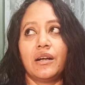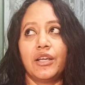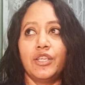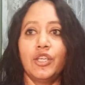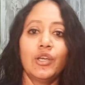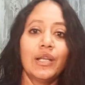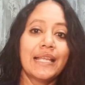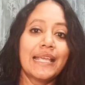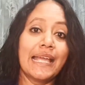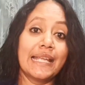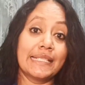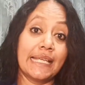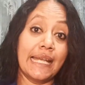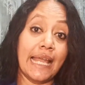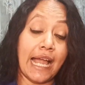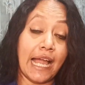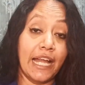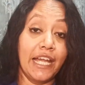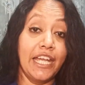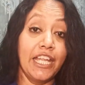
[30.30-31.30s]
you'll get an
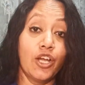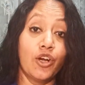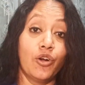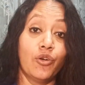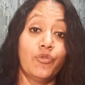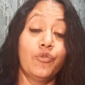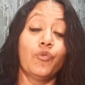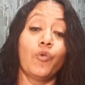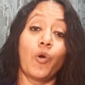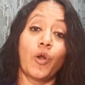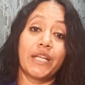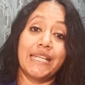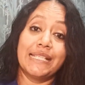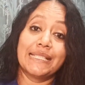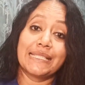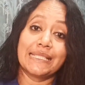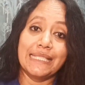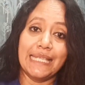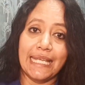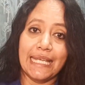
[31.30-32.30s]
idea of what
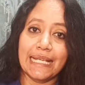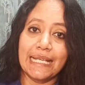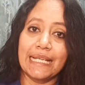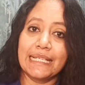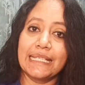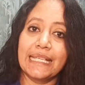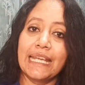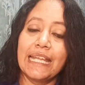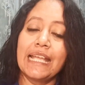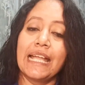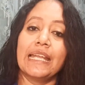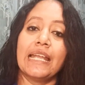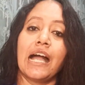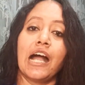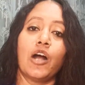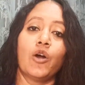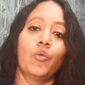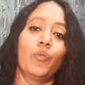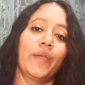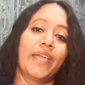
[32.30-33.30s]
is decluttering and
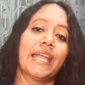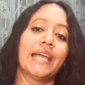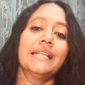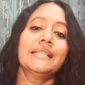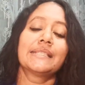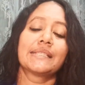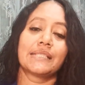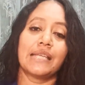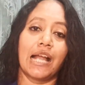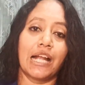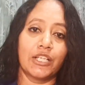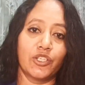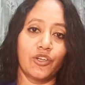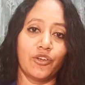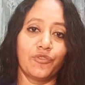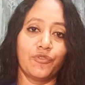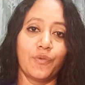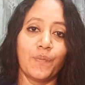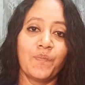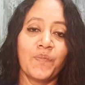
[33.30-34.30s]
how we can start
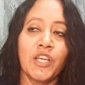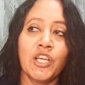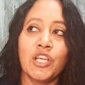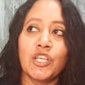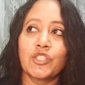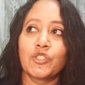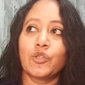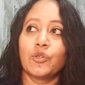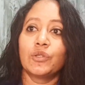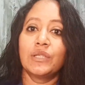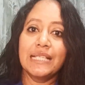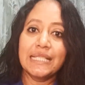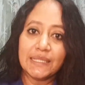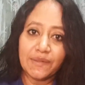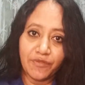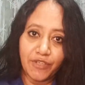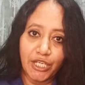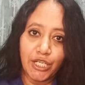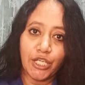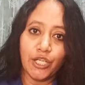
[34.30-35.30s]
off. So
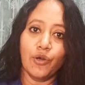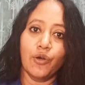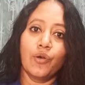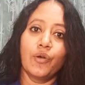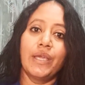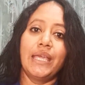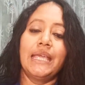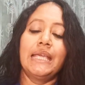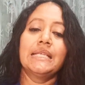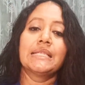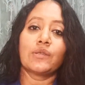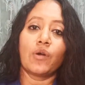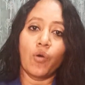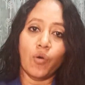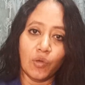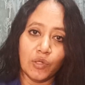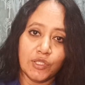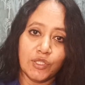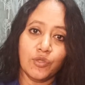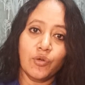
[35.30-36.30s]
this video is
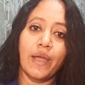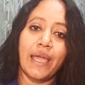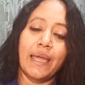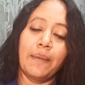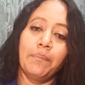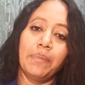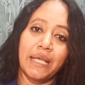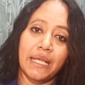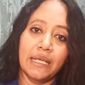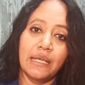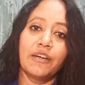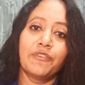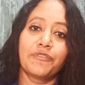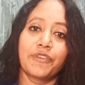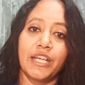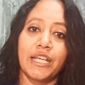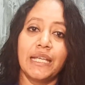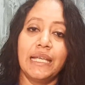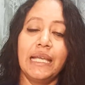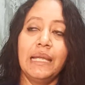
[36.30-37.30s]
also a beginner
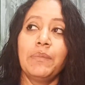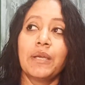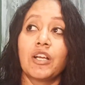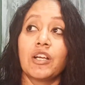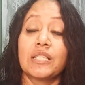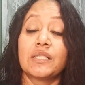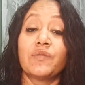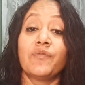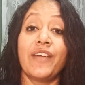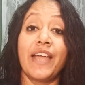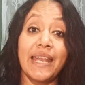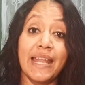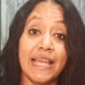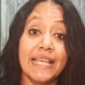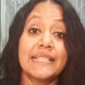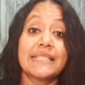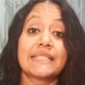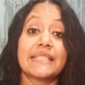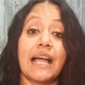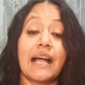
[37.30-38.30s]
friendly because when
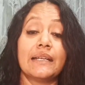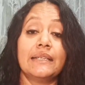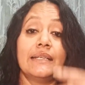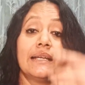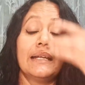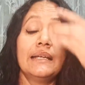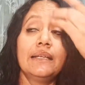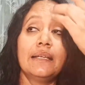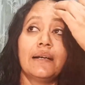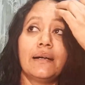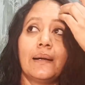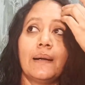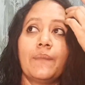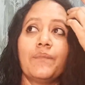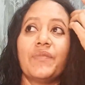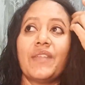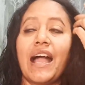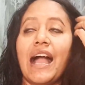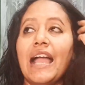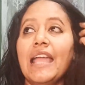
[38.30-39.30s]
I started
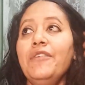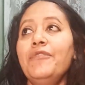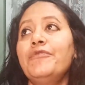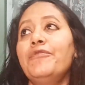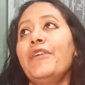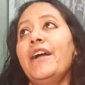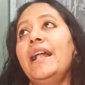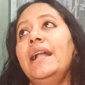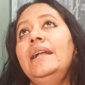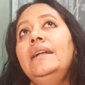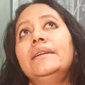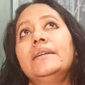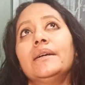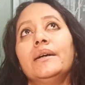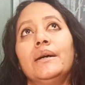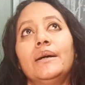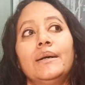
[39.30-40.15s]
I felt